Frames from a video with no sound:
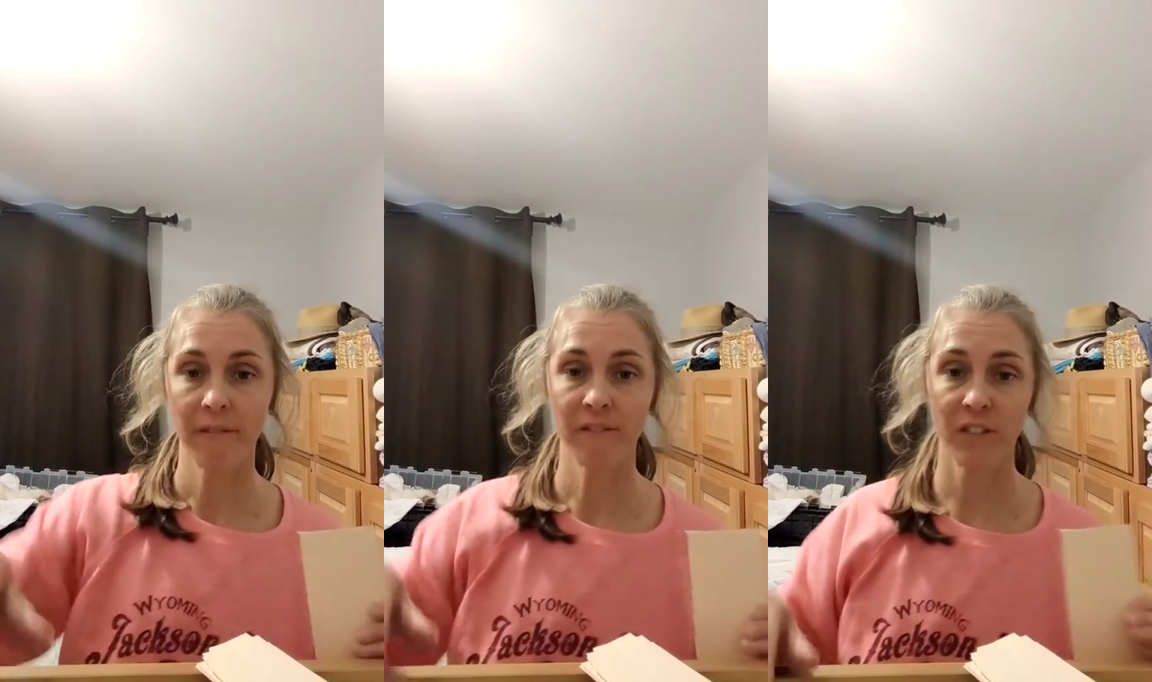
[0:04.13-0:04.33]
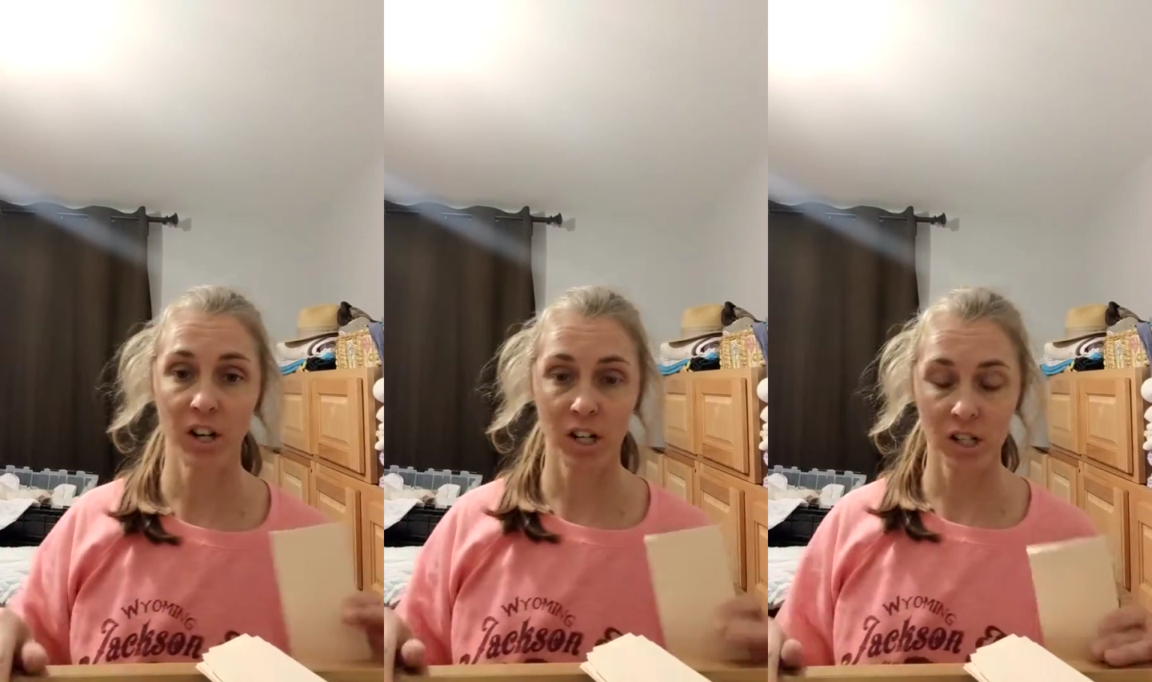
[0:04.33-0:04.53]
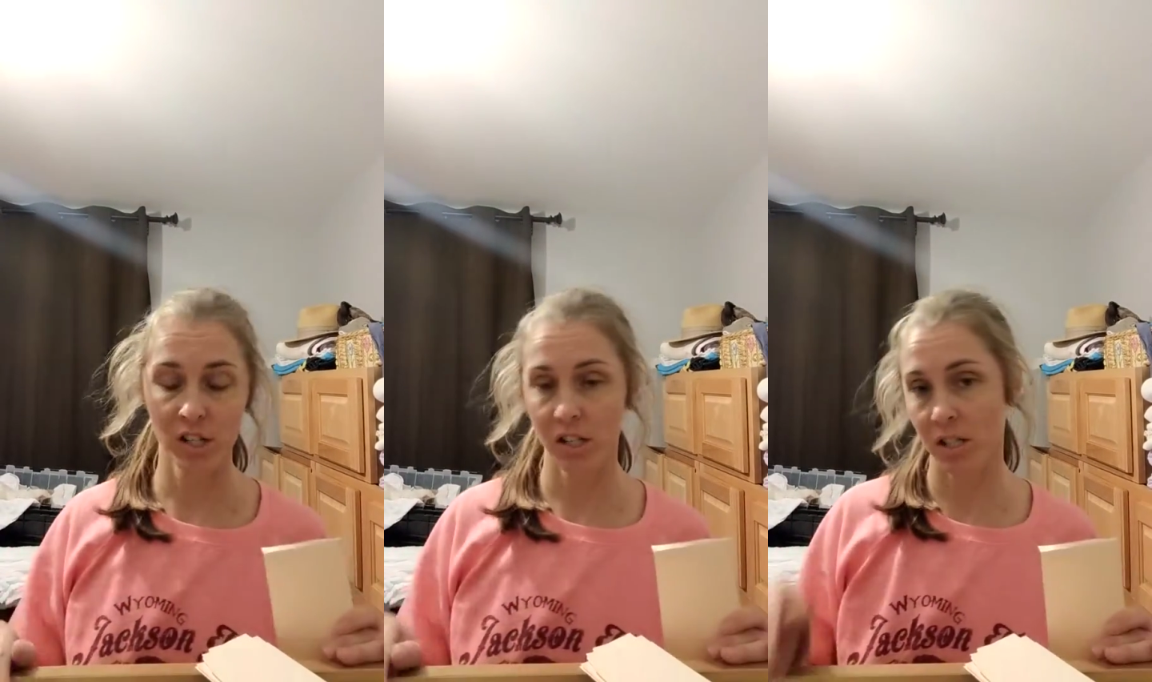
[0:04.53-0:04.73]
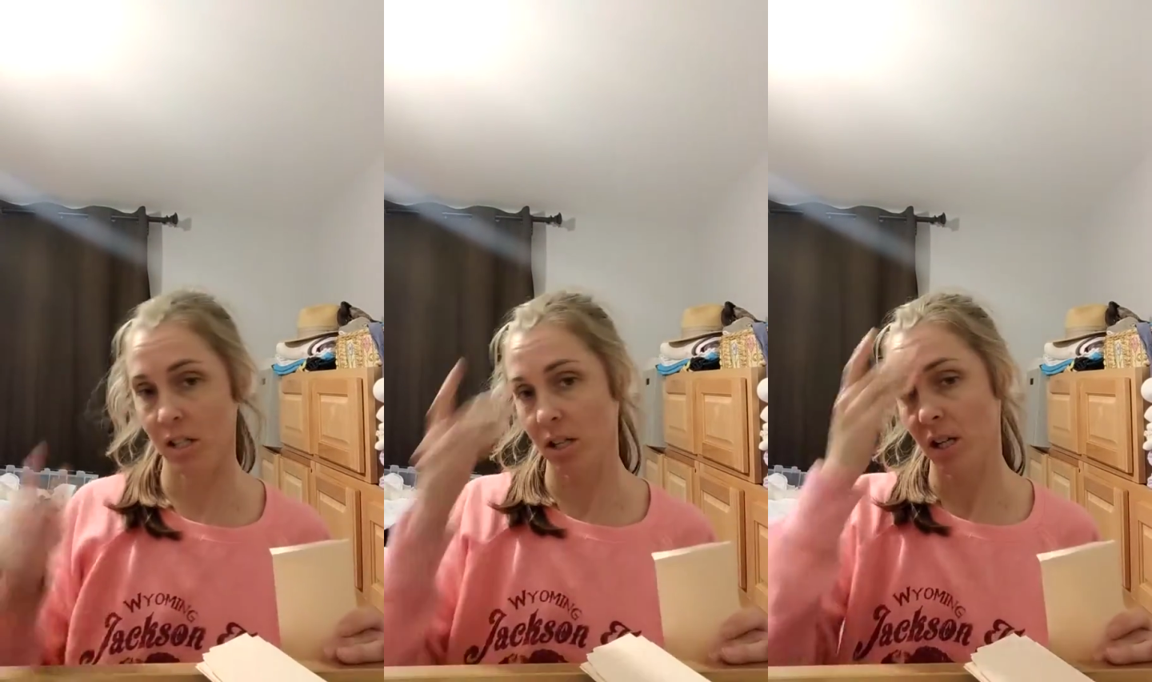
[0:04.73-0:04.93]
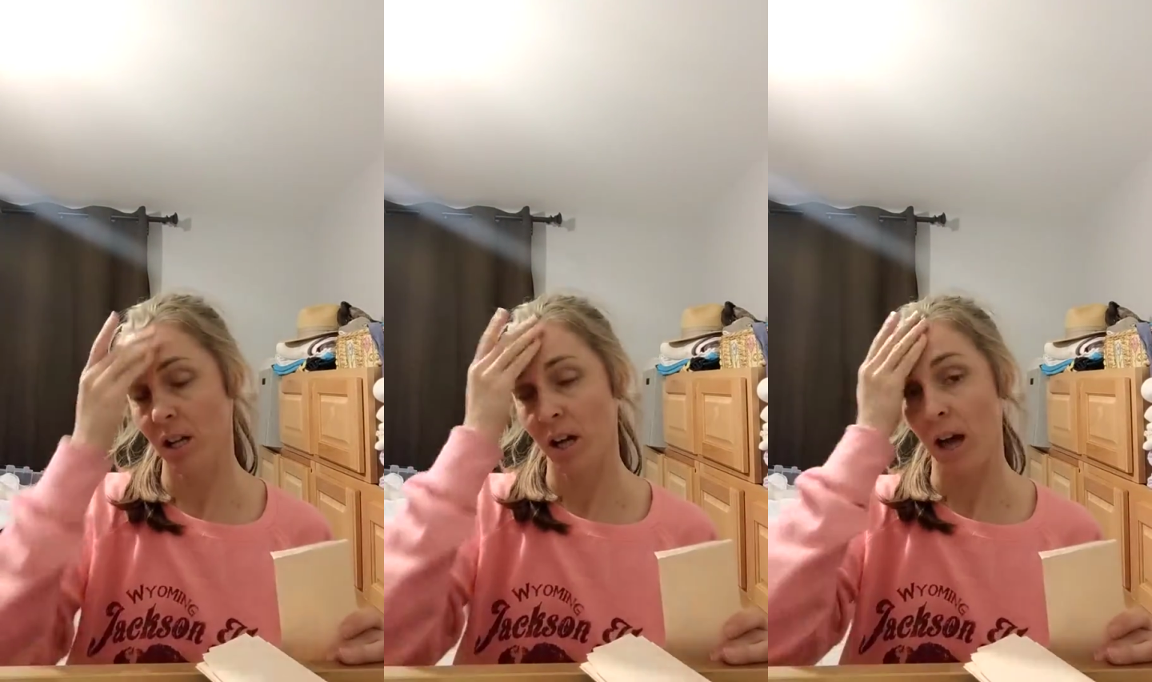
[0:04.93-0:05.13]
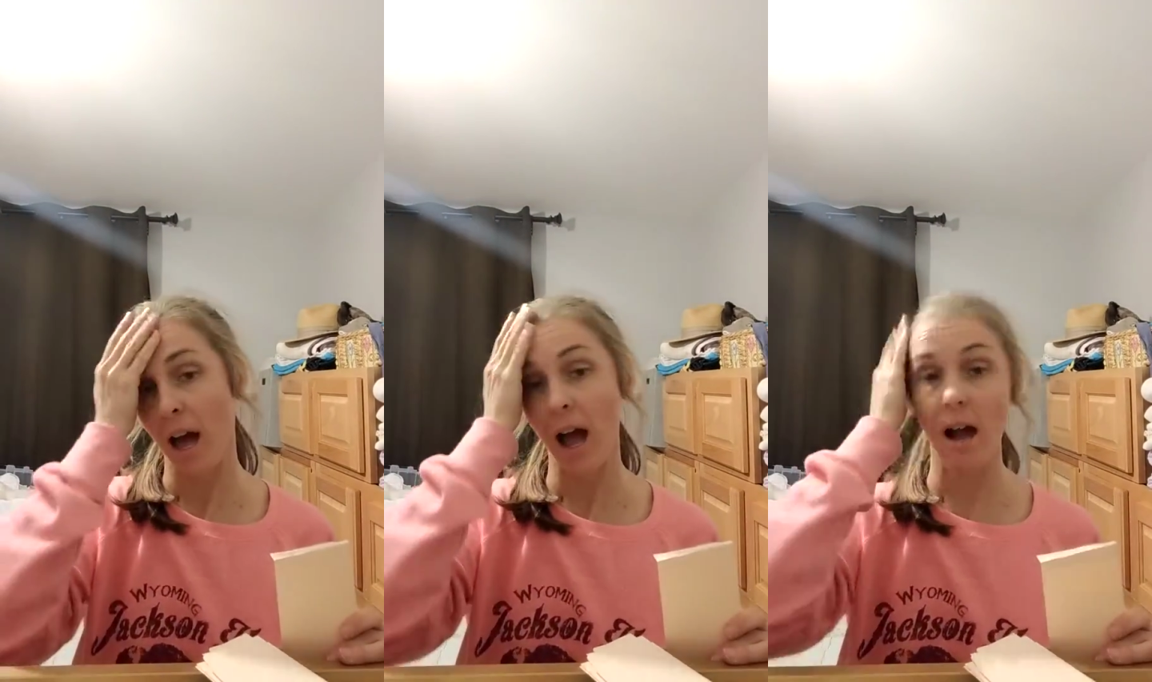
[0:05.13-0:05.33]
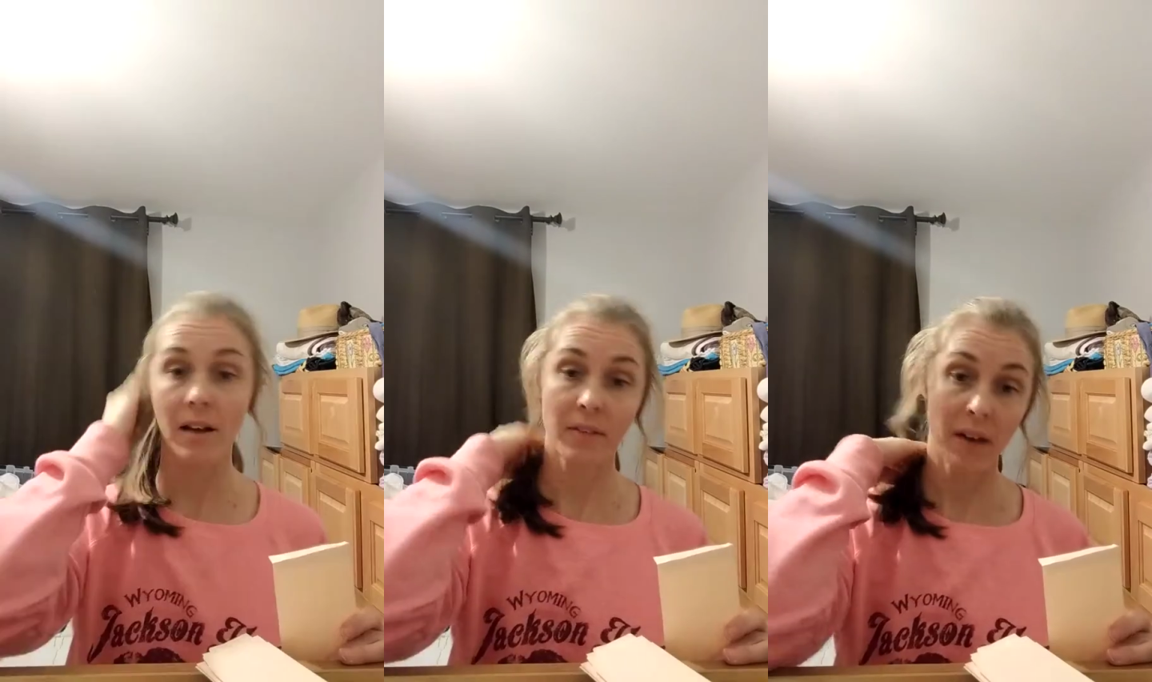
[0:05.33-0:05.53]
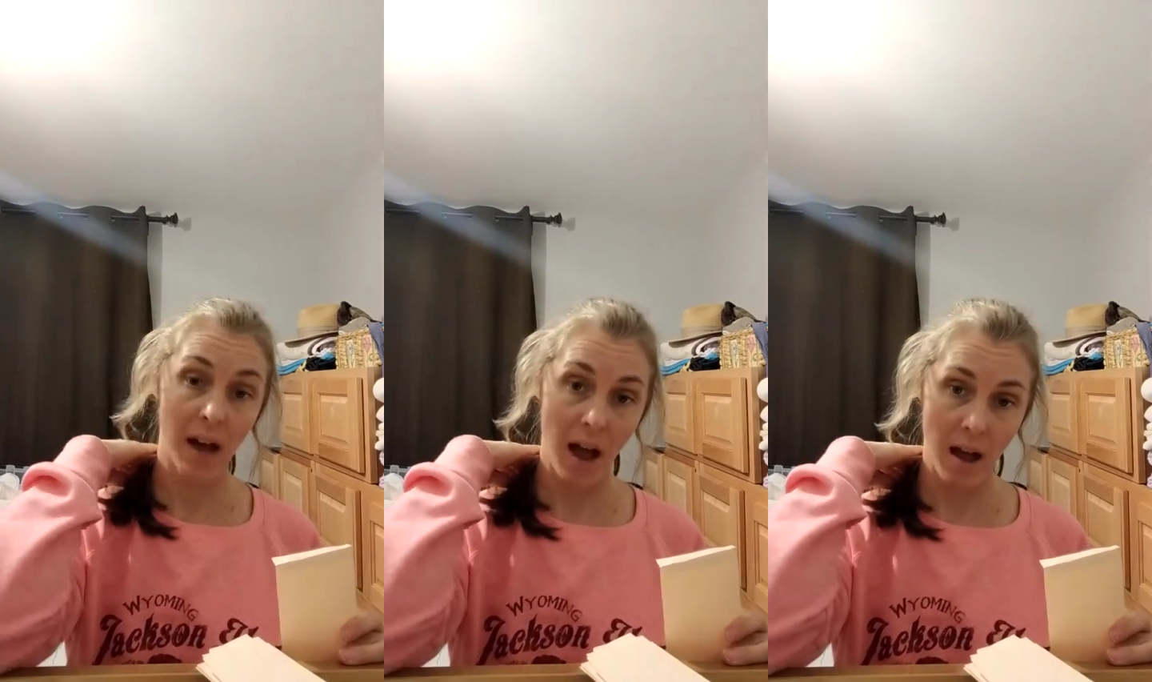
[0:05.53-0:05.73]
first
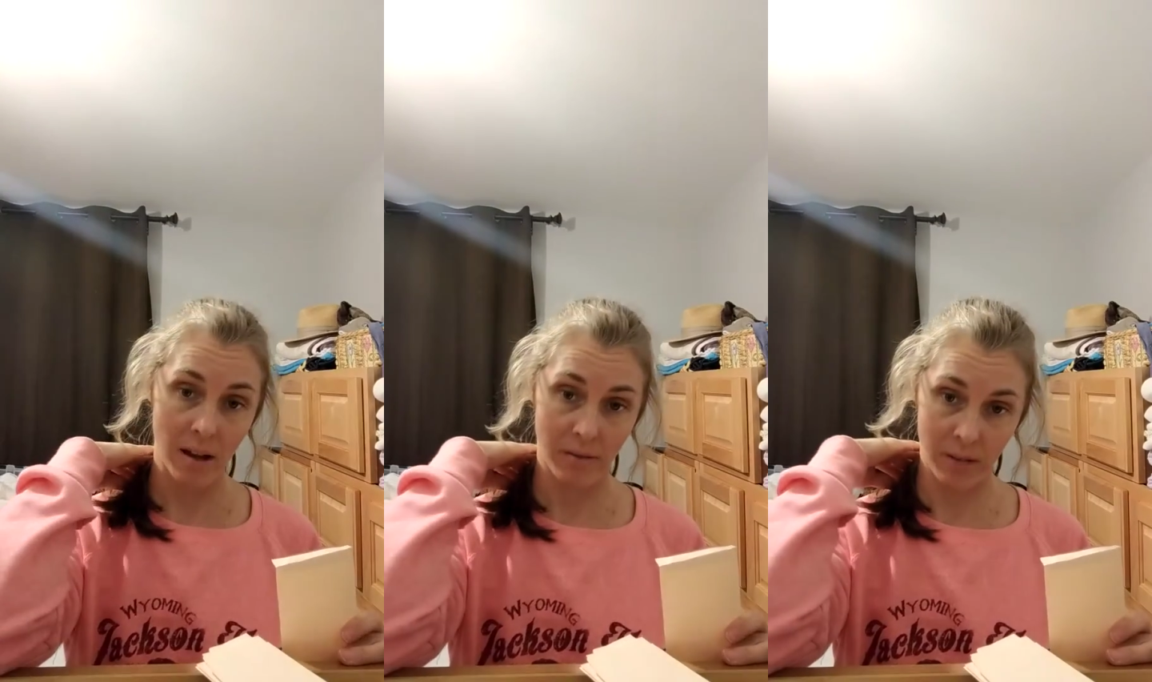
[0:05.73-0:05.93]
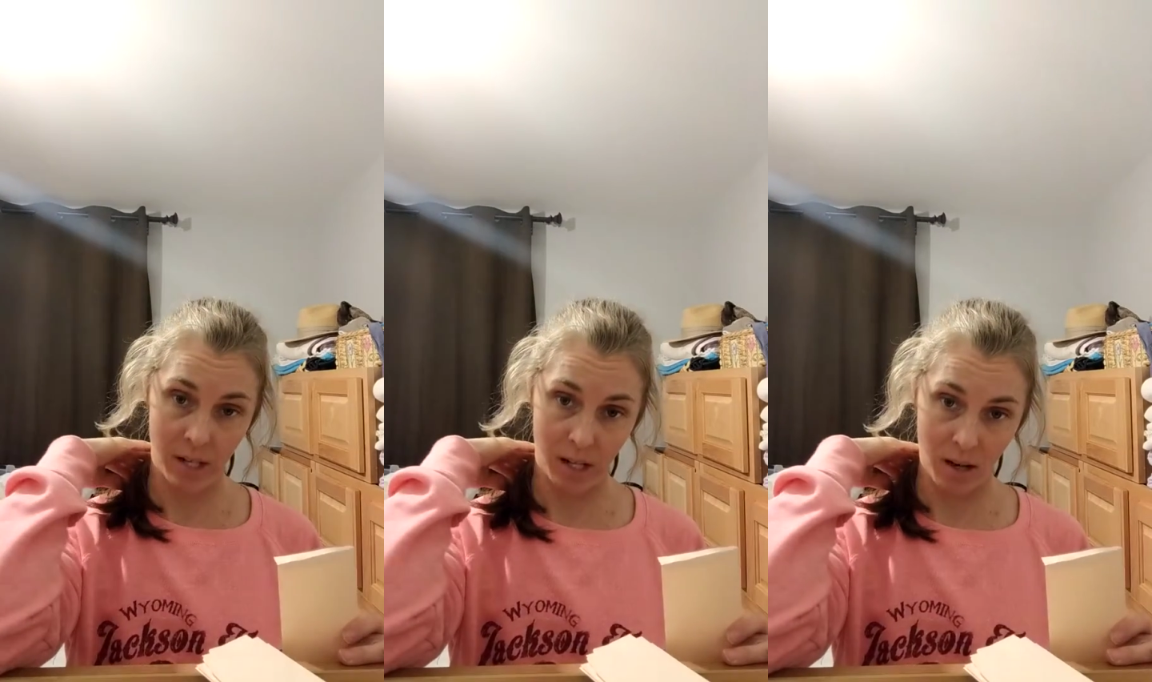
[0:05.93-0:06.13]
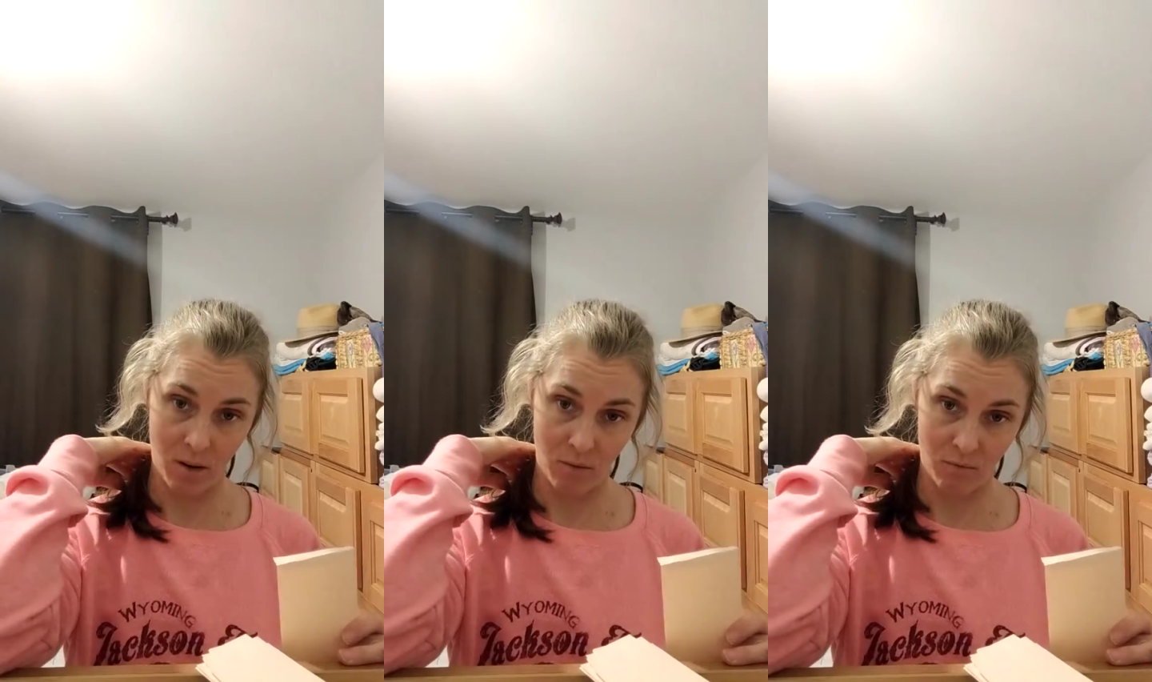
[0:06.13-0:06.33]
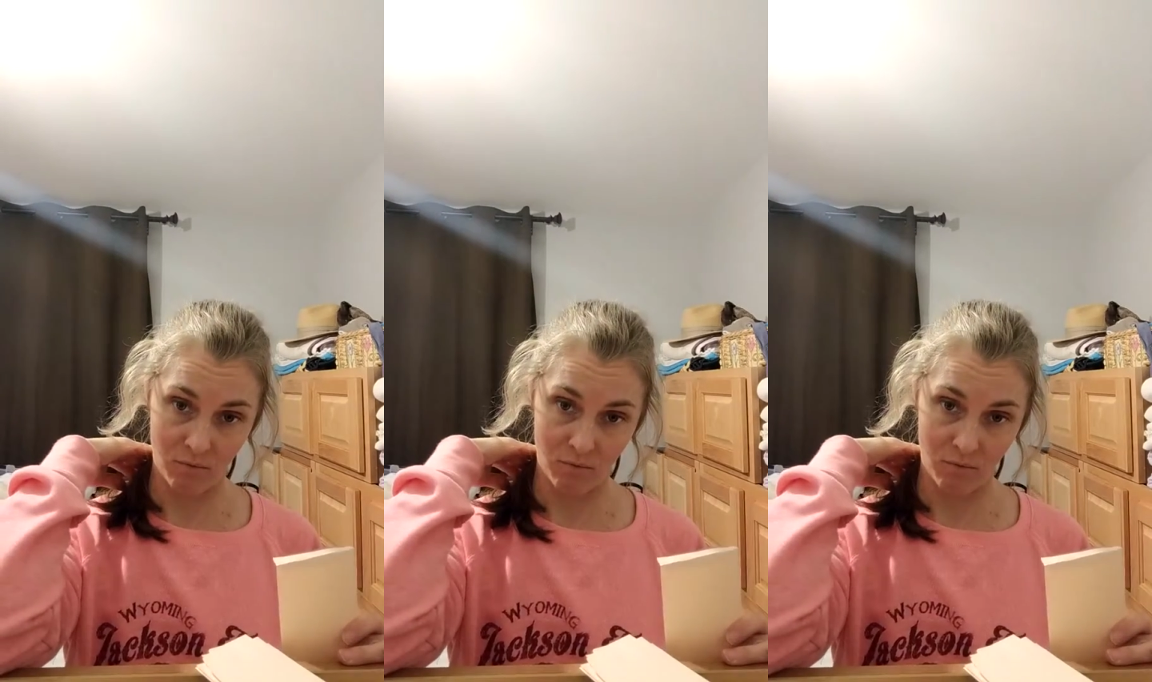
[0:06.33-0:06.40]
Hack the Hack video.